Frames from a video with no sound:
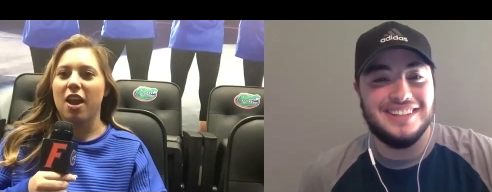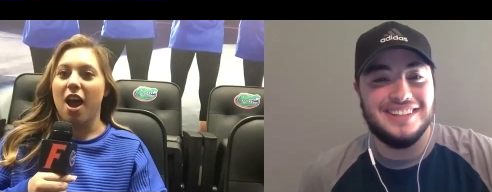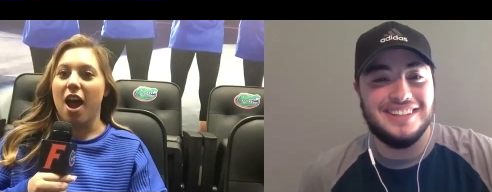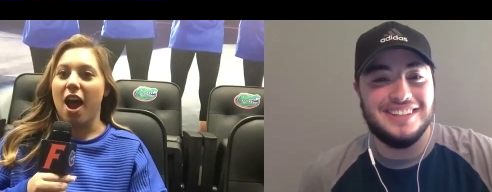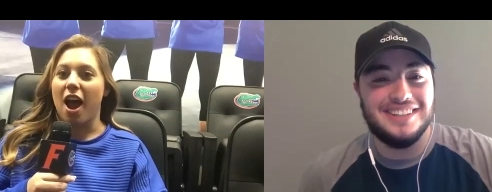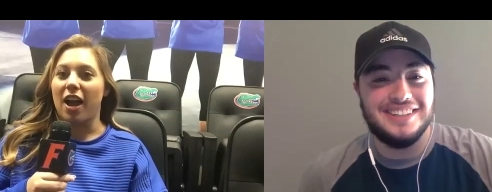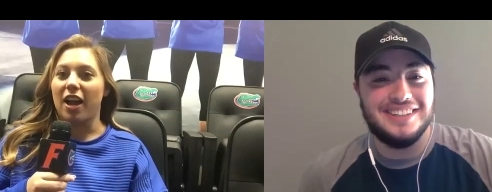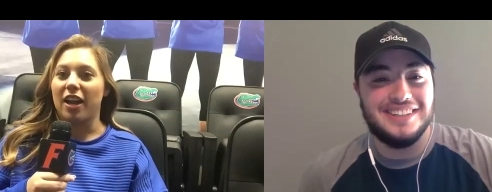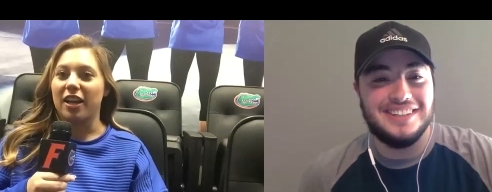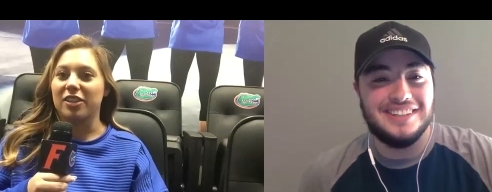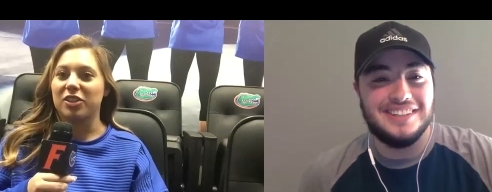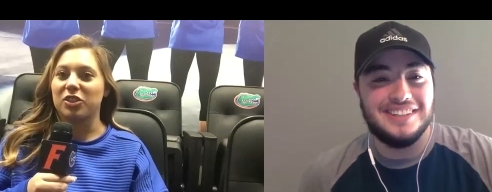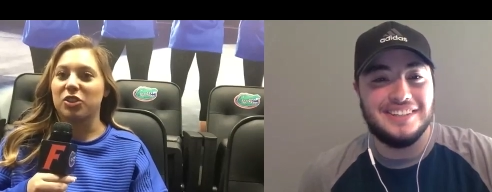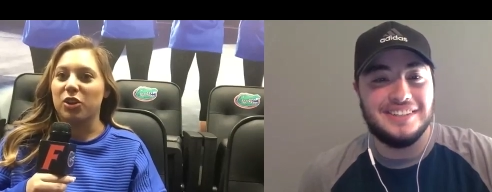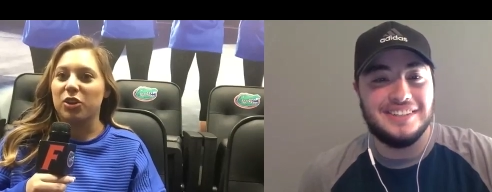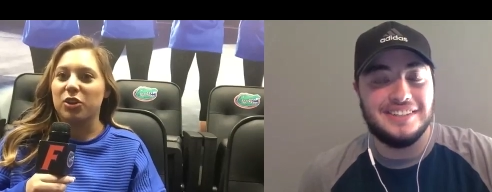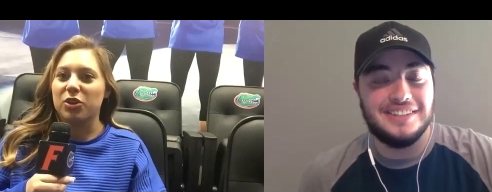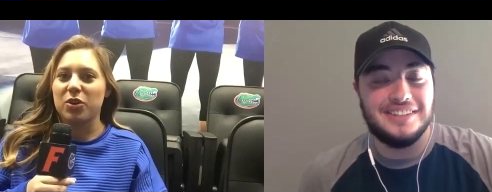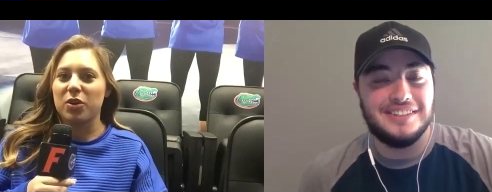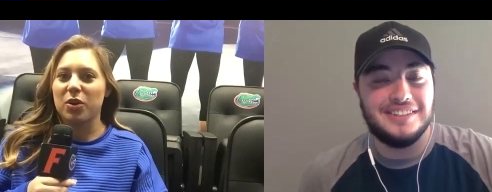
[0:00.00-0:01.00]
Speaker 1: I
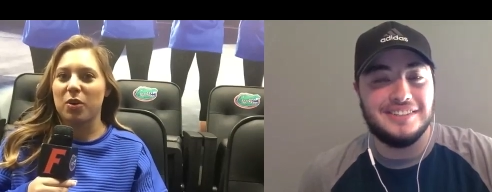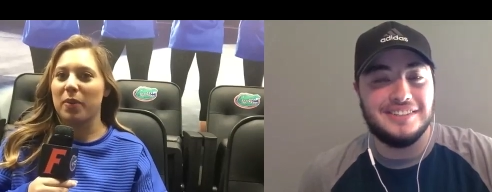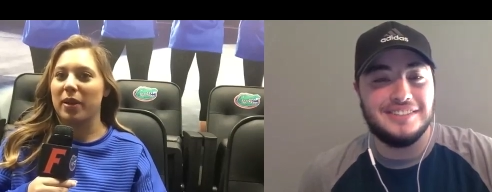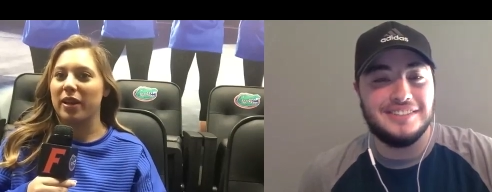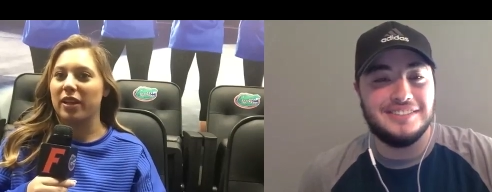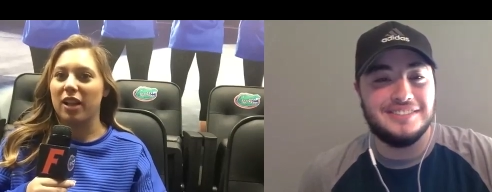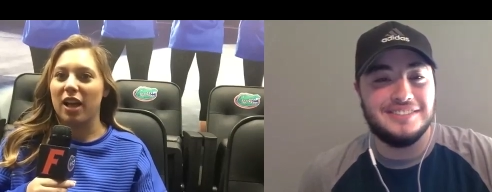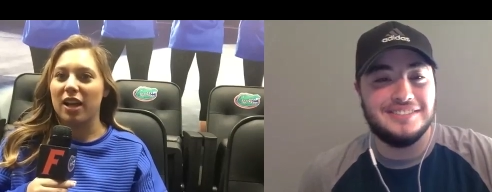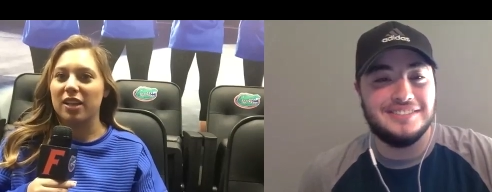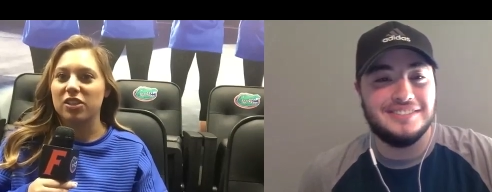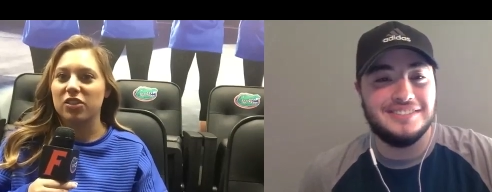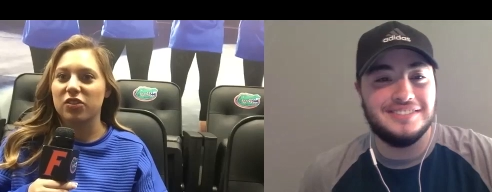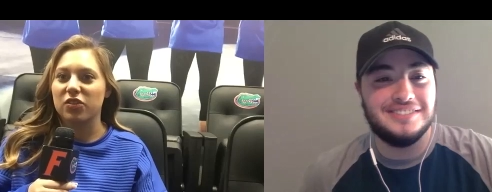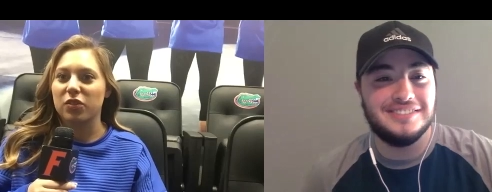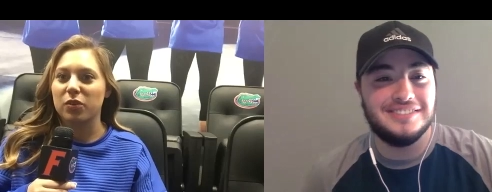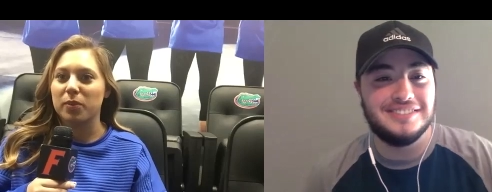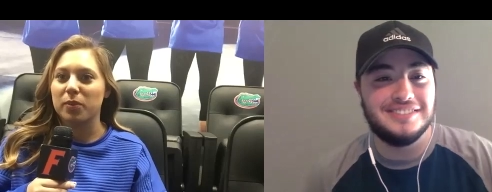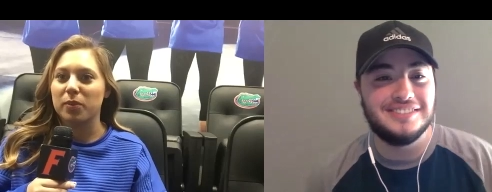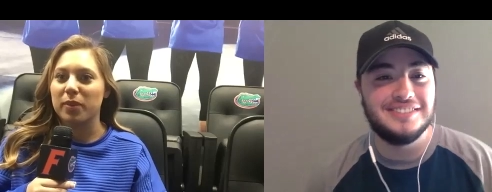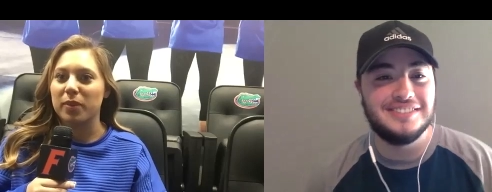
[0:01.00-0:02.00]
started doing all my classes for
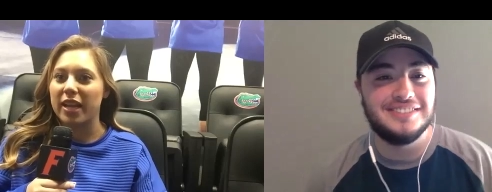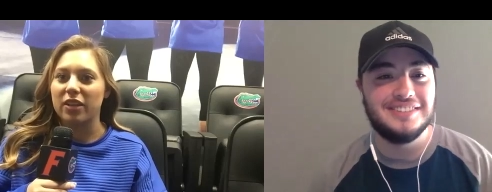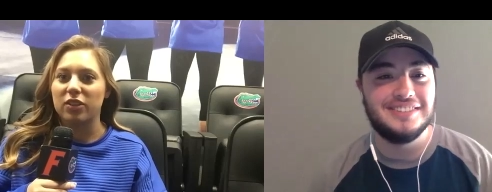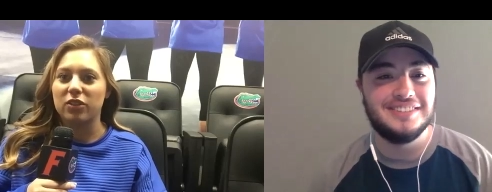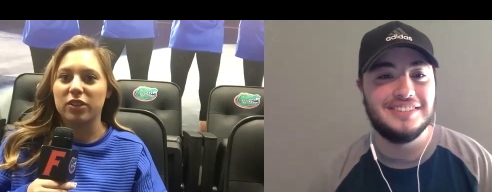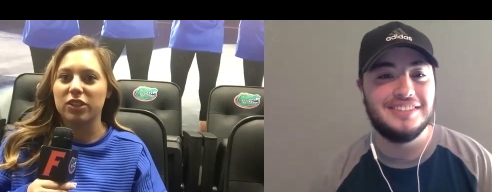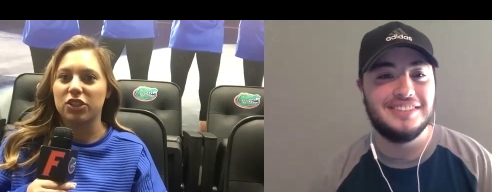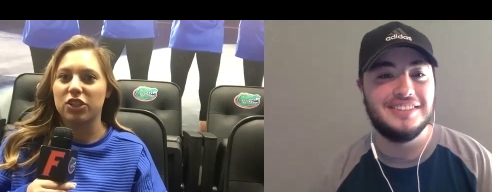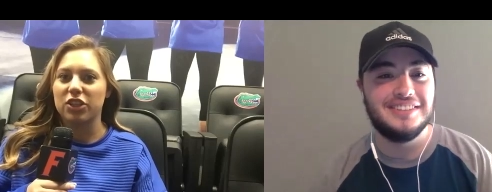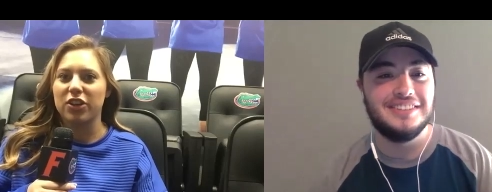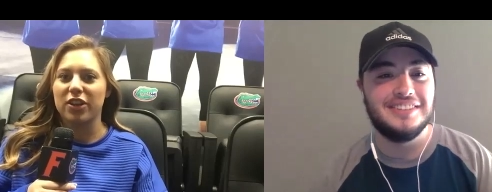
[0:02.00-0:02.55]
mechanical engineering.